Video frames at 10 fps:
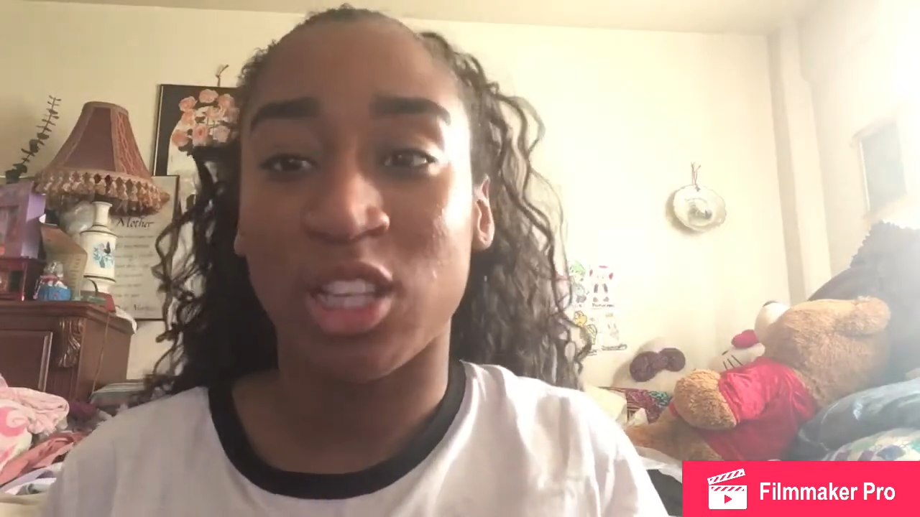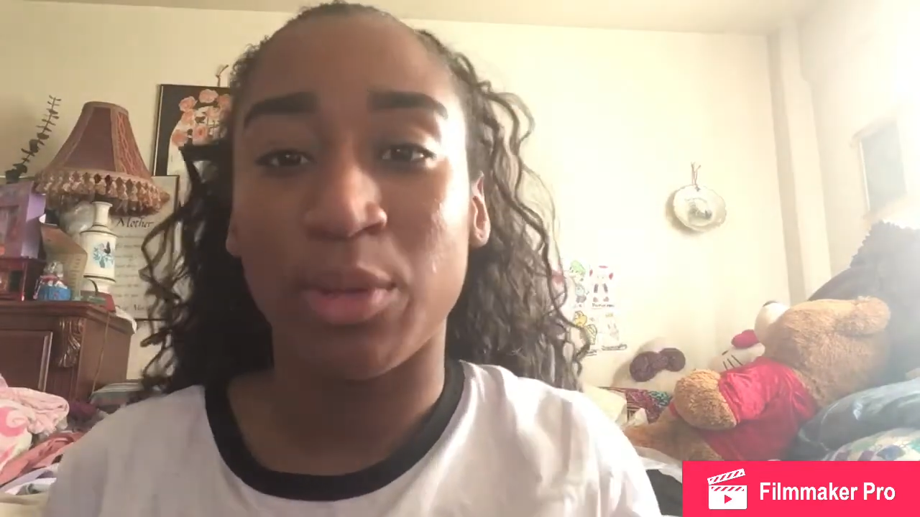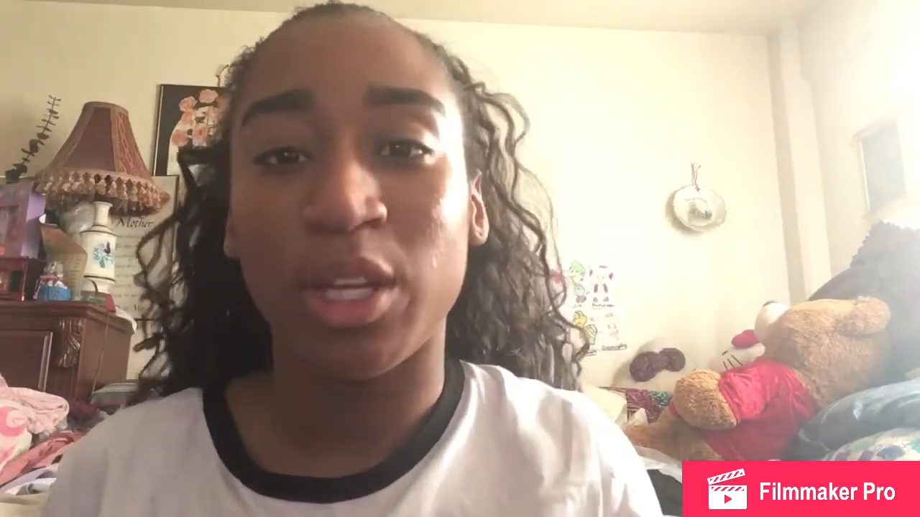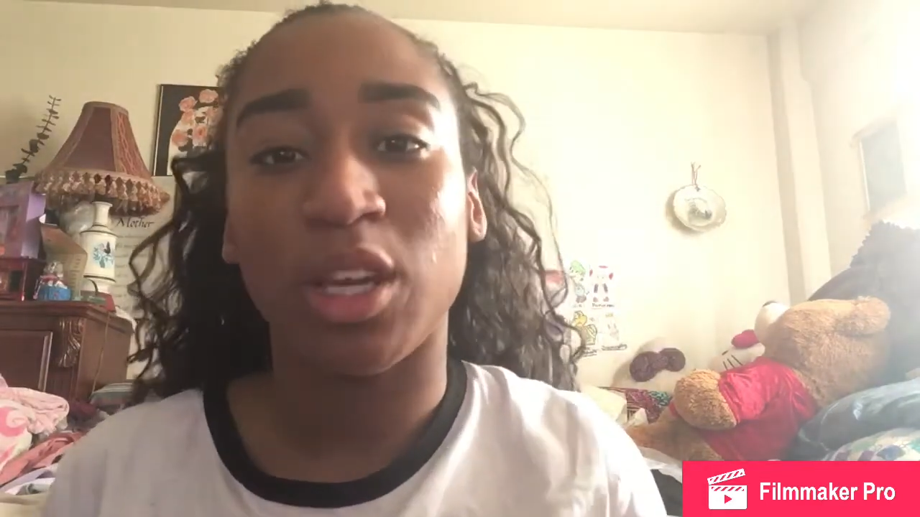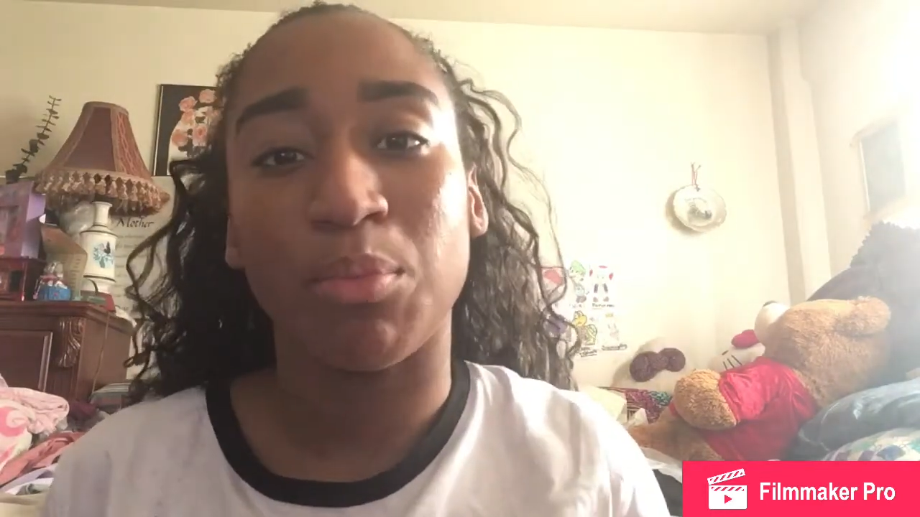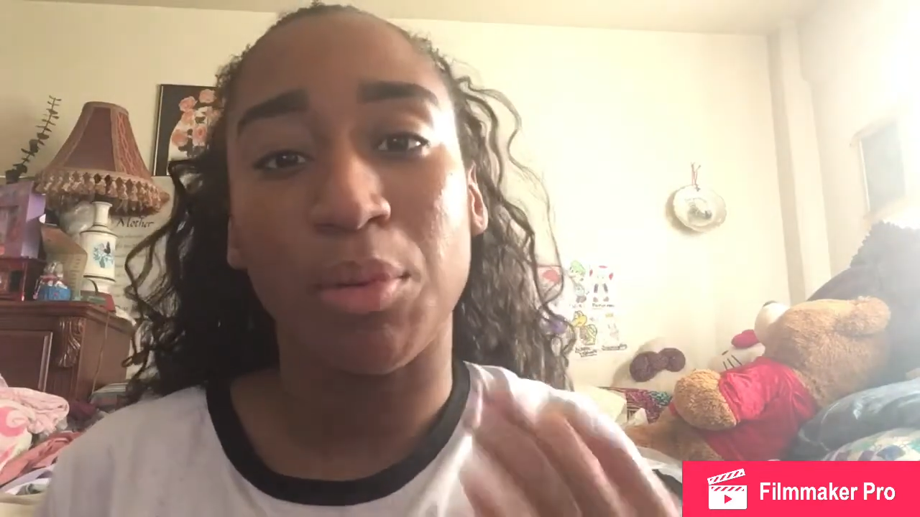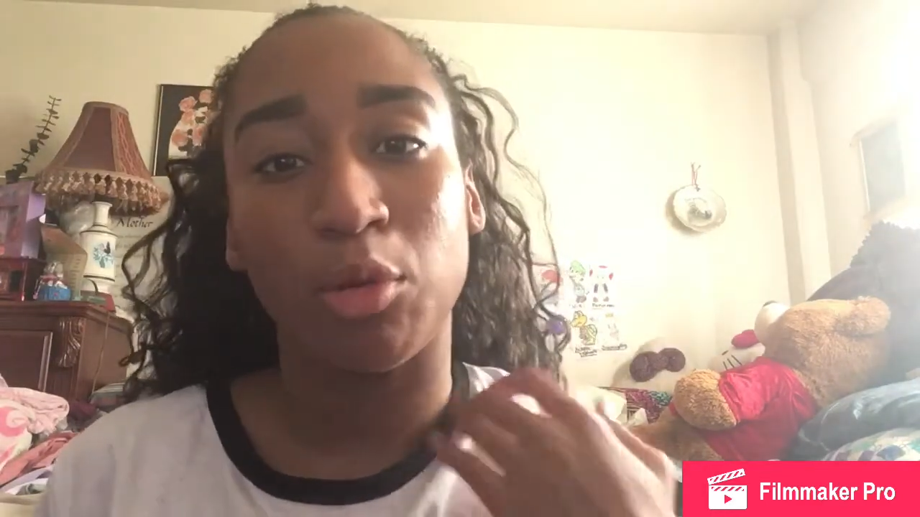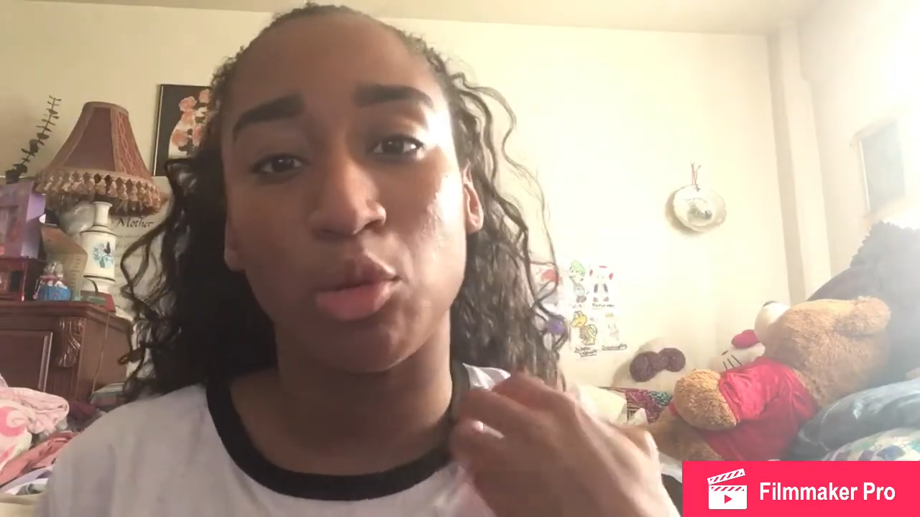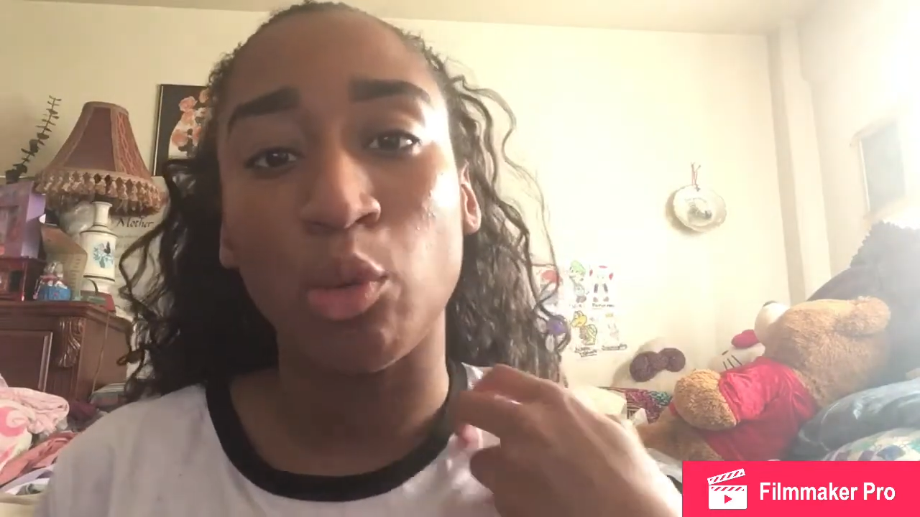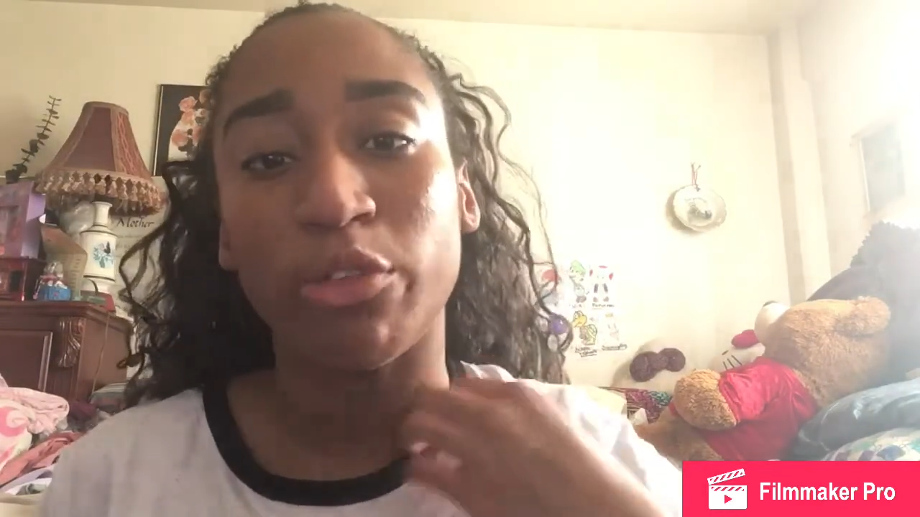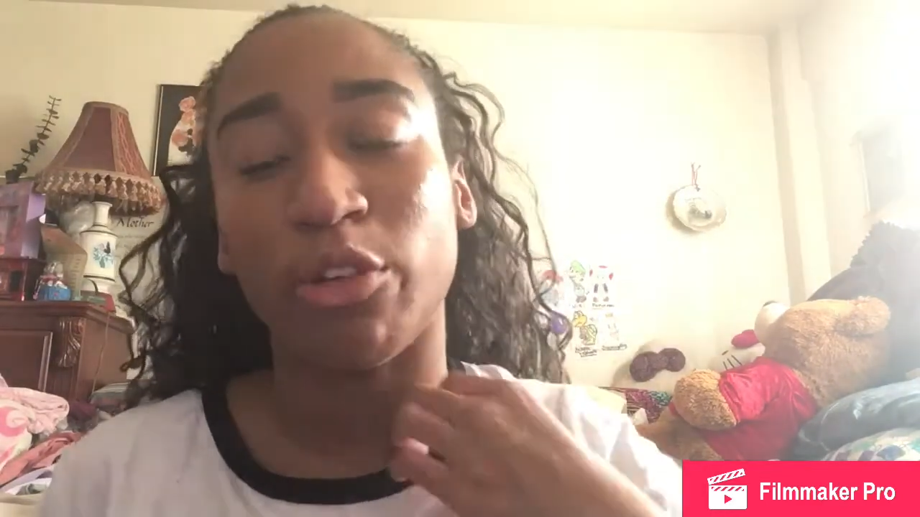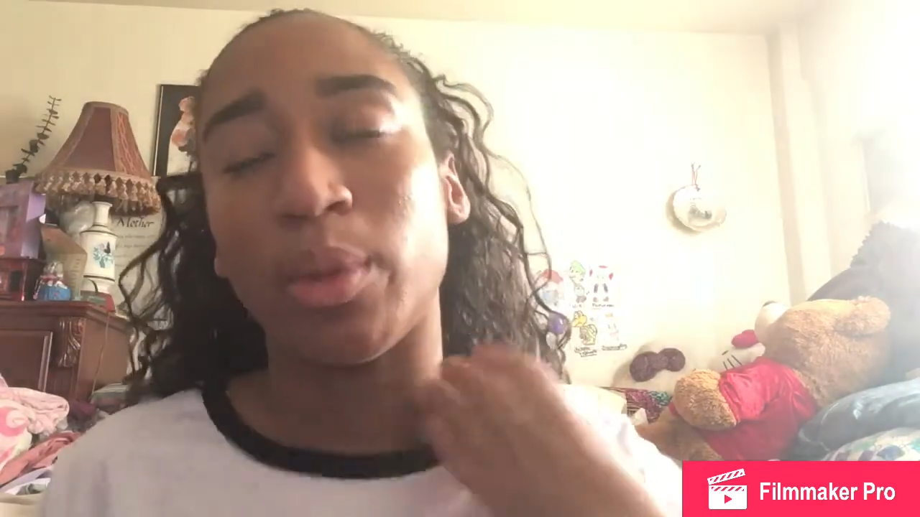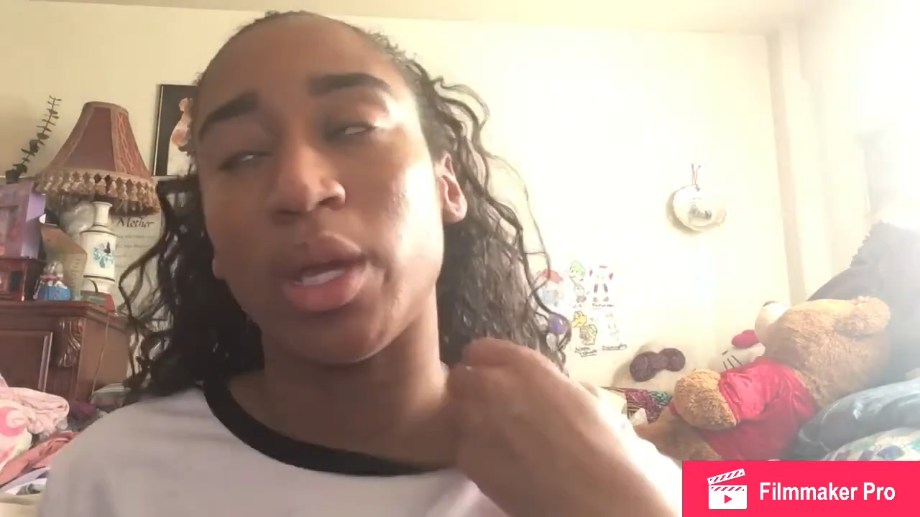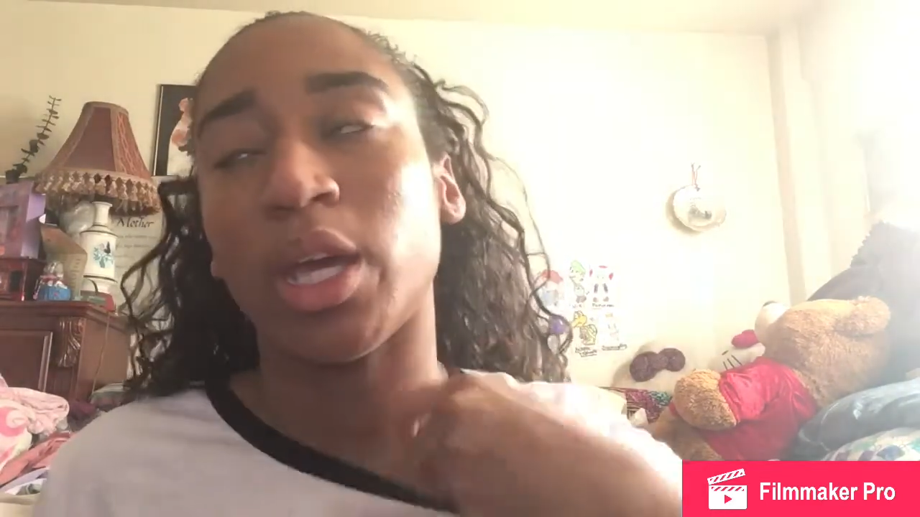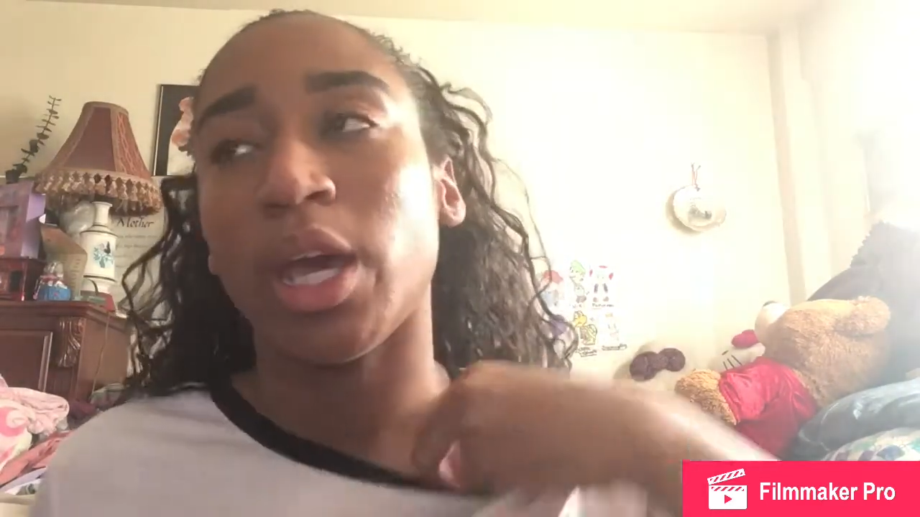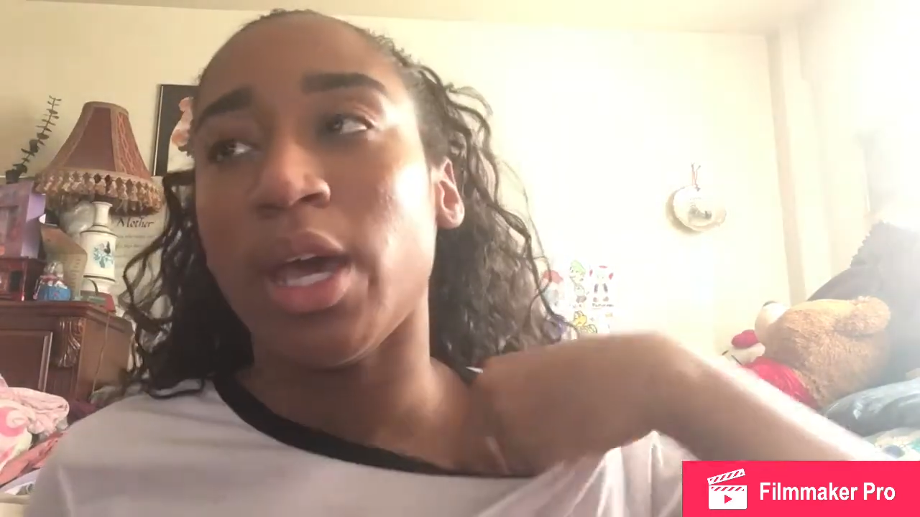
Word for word: Dominican people do it for me